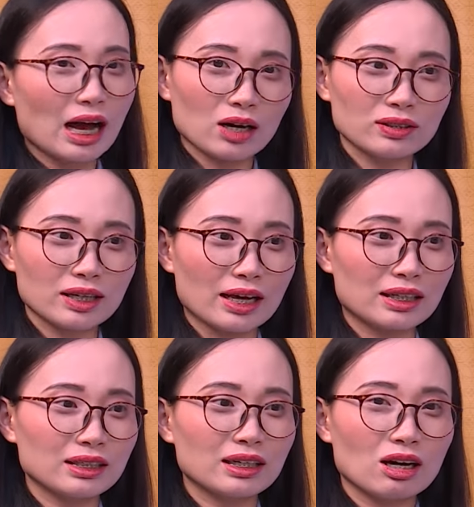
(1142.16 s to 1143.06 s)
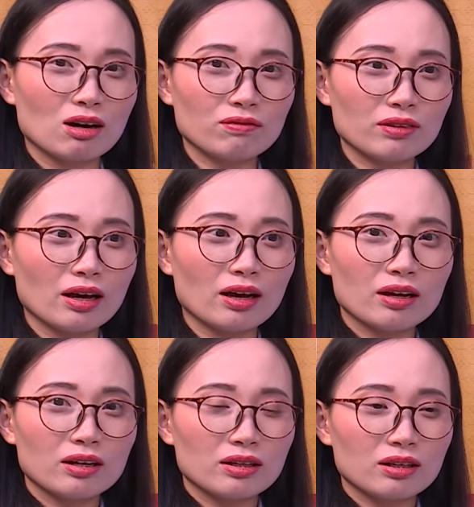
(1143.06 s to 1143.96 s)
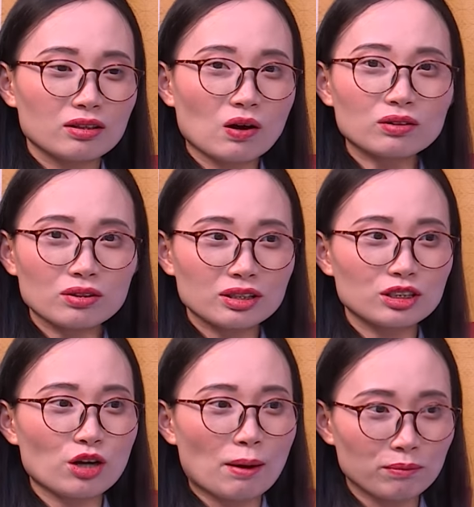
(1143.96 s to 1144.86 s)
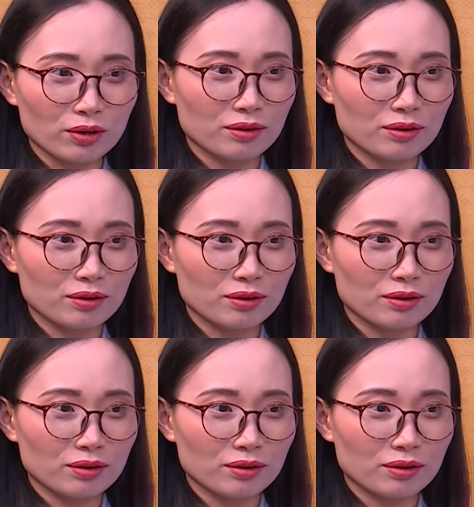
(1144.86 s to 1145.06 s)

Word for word: outside of the doctor's chamber.